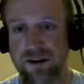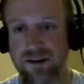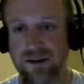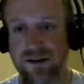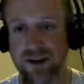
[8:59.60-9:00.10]
do
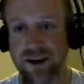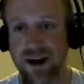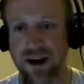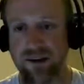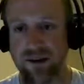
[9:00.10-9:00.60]
this right
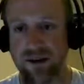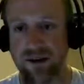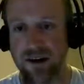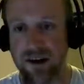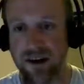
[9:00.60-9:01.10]
now.
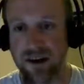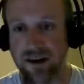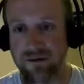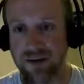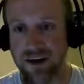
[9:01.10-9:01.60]

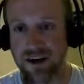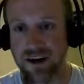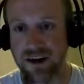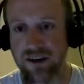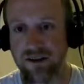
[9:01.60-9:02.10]

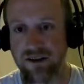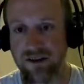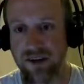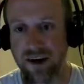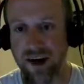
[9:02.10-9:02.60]

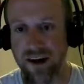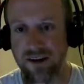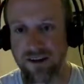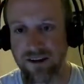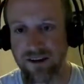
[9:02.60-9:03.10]
Because,
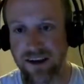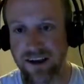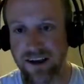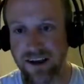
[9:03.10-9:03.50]
honestly,